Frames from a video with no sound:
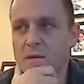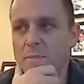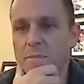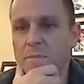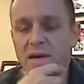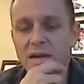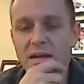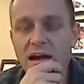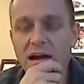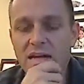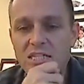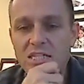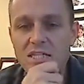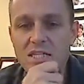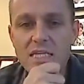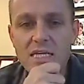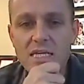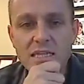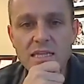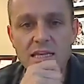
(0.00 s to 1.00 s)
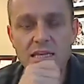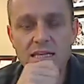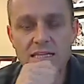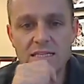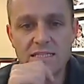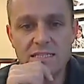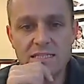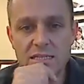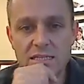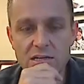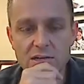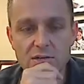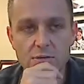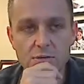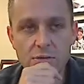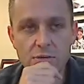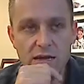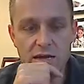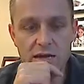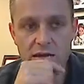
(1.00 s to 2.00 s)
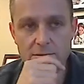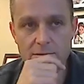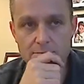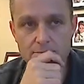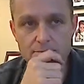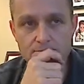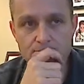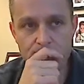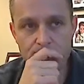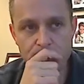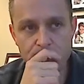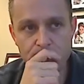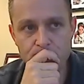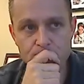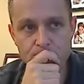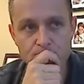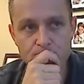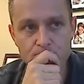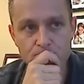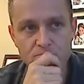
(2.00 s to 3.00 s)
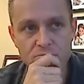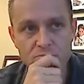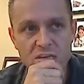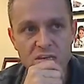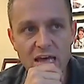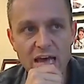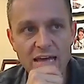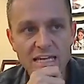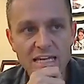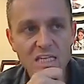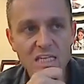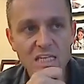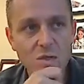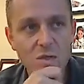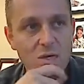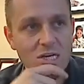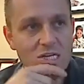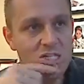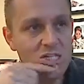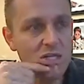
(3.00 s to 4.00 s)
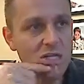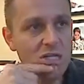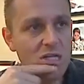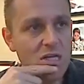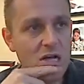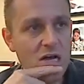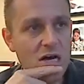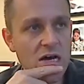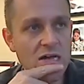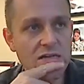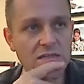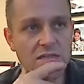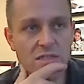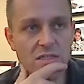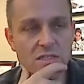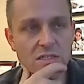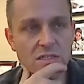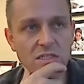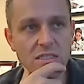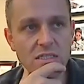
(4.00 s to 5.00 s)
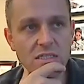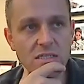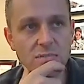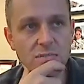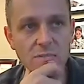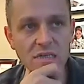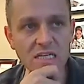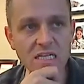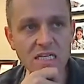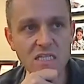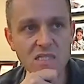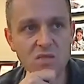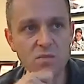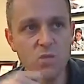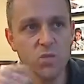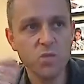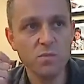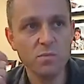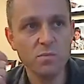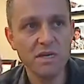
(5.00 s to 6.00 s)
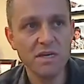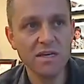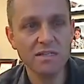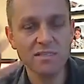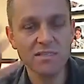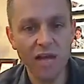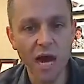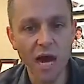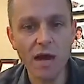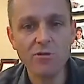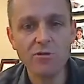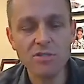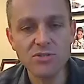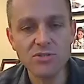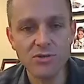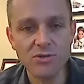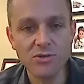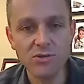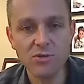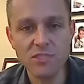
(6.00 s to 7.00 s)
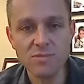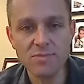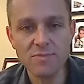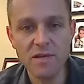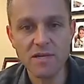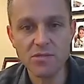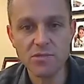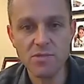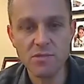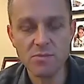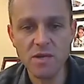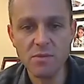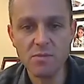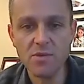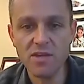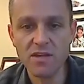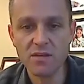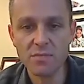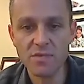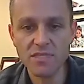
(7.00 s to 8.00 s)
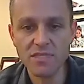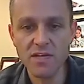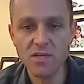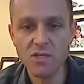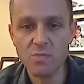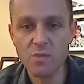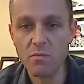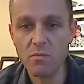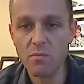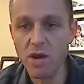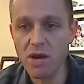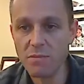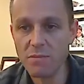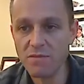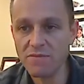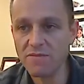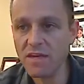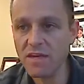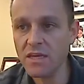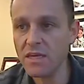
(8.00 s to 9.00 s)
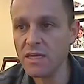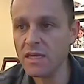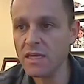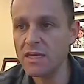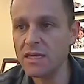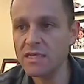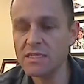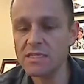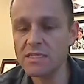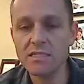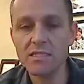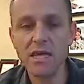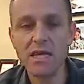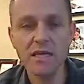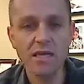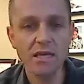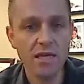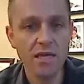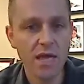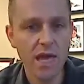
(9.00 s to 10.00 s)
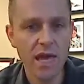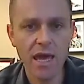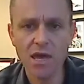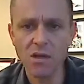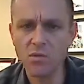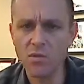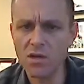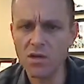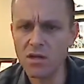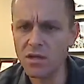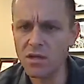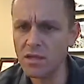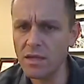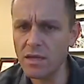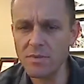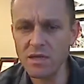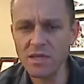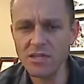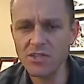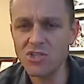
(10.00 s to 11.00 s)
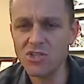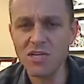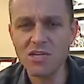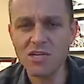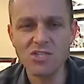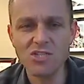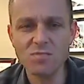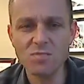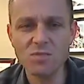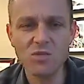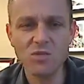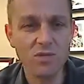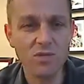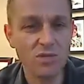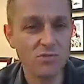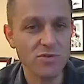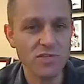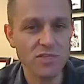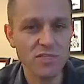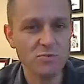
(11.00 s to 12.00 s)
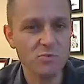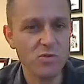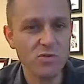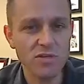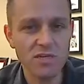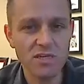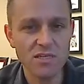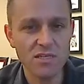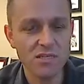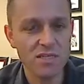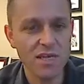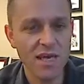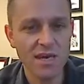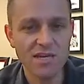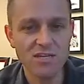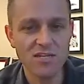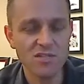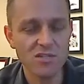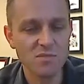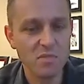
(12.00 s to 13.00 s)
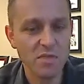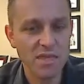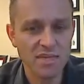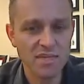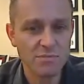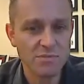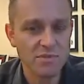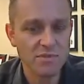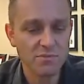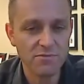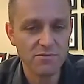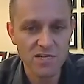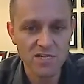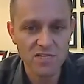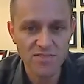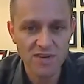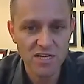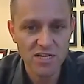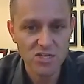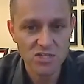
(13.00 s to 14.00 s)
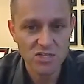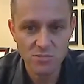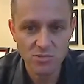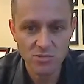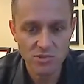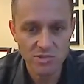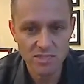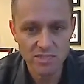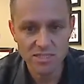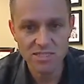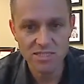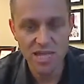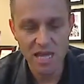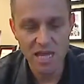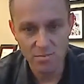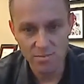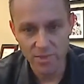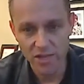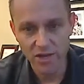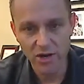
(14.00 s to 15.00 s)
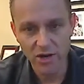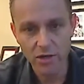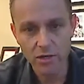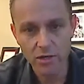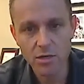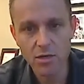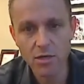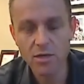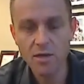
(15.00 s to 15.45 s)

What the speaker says: But I just think that it's, you know, I get the question a lot because in our circle, especially the people that have been touched by Brian Buffini, it's like, hey, well, I mean, shouldn't I just be doing green smoothies? Can I just blend up some fresh vegetables? Isn't that better?